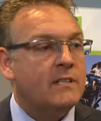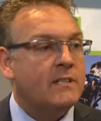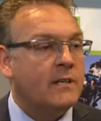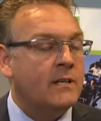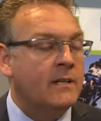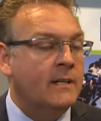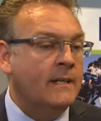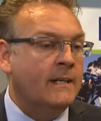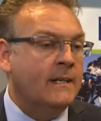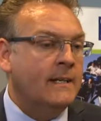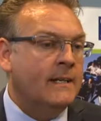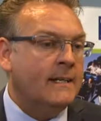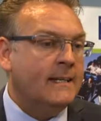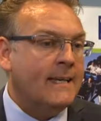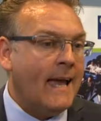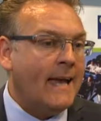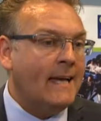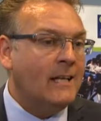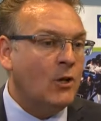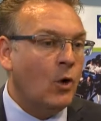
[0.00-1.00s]
to
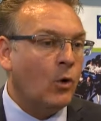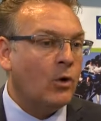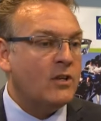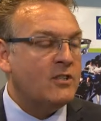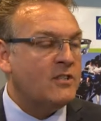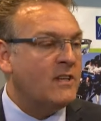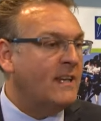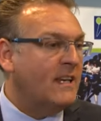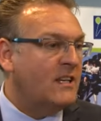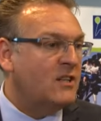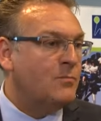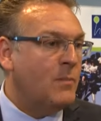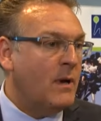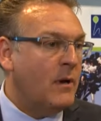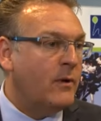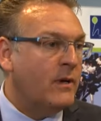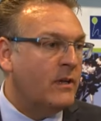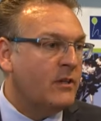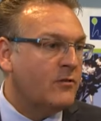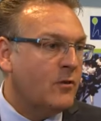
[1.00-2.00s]
gain knowledge and
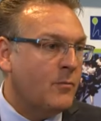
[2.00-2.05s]
experience